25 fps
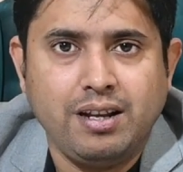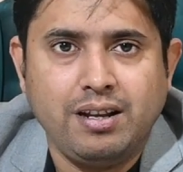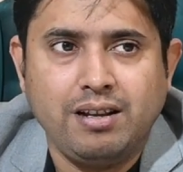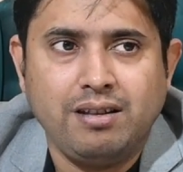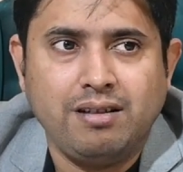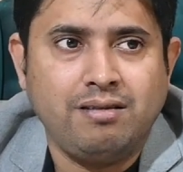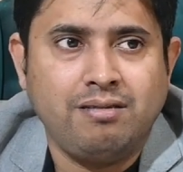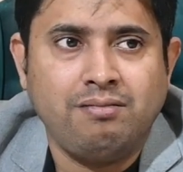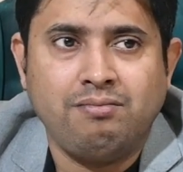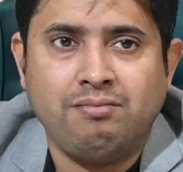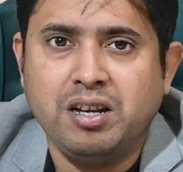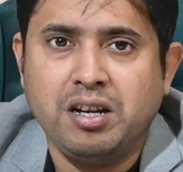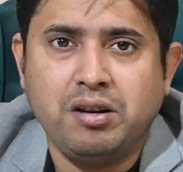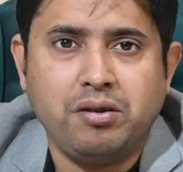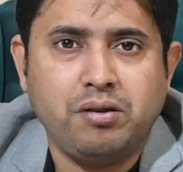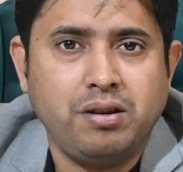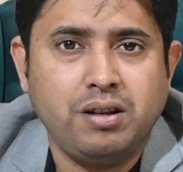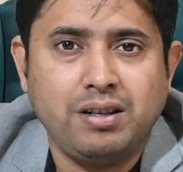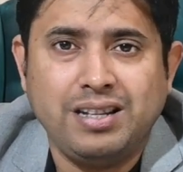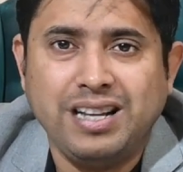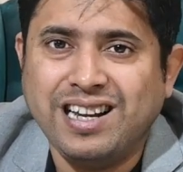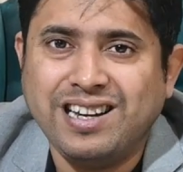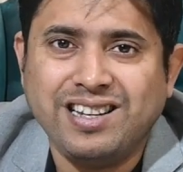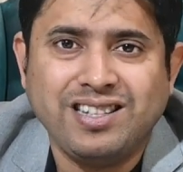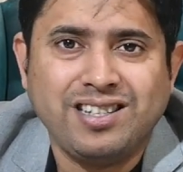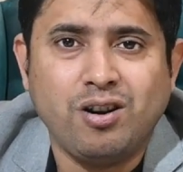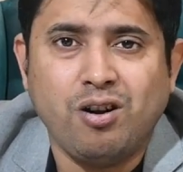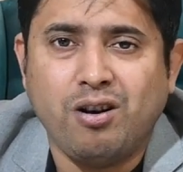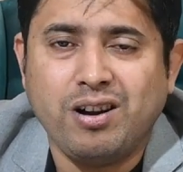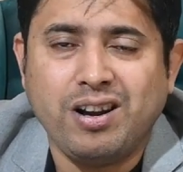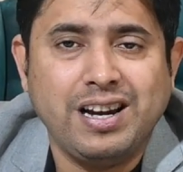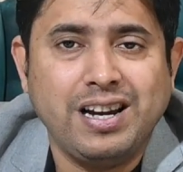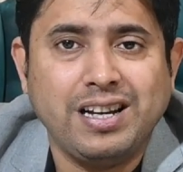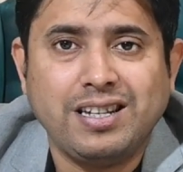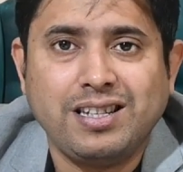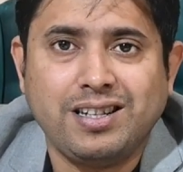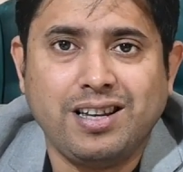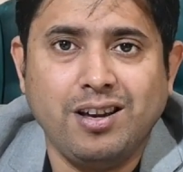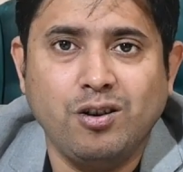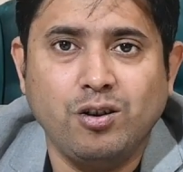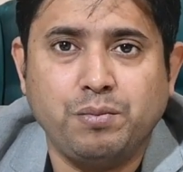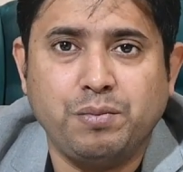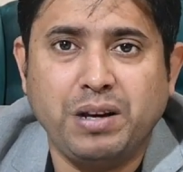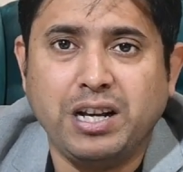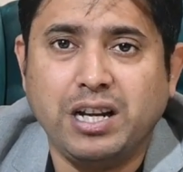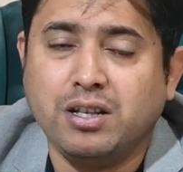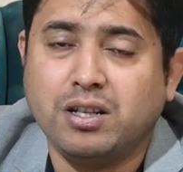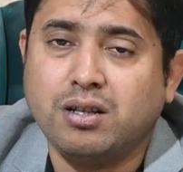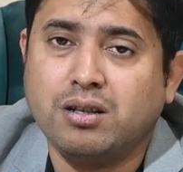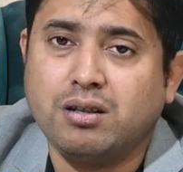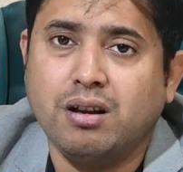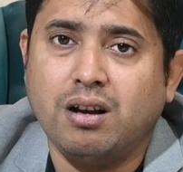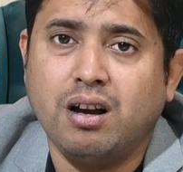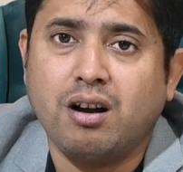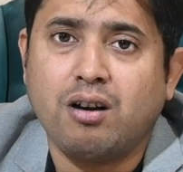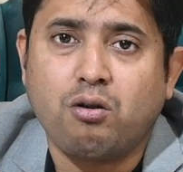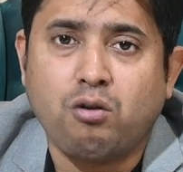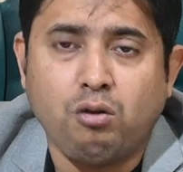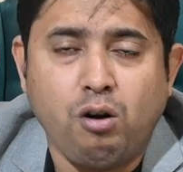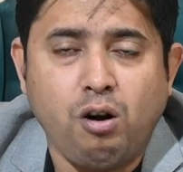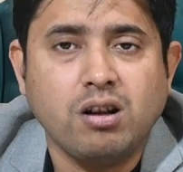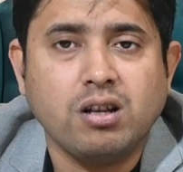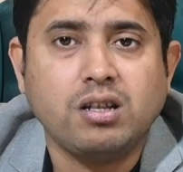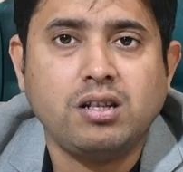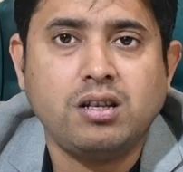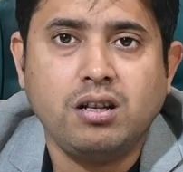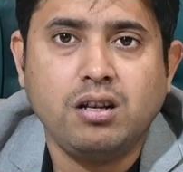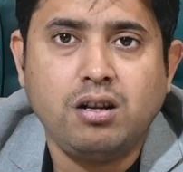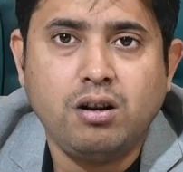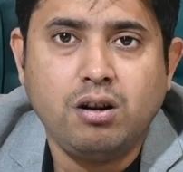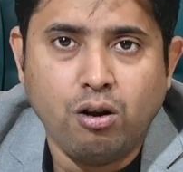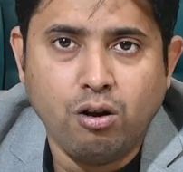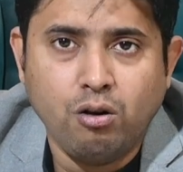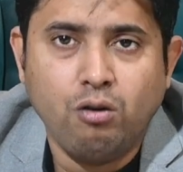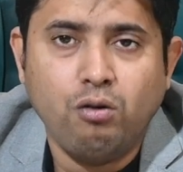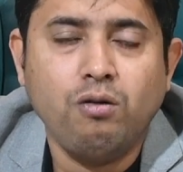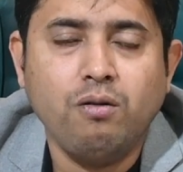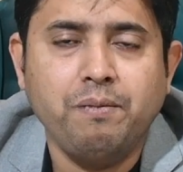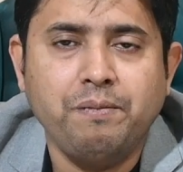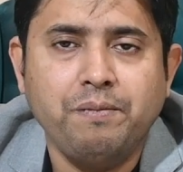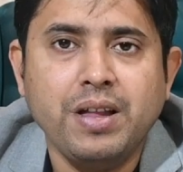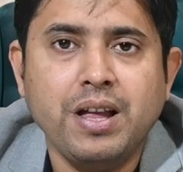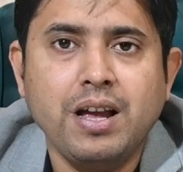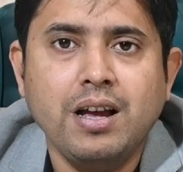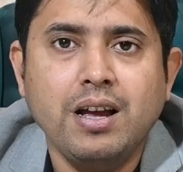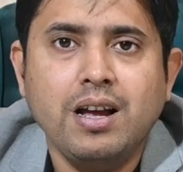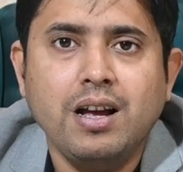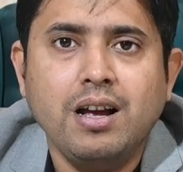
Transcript: That is not an excuse, because across the globe,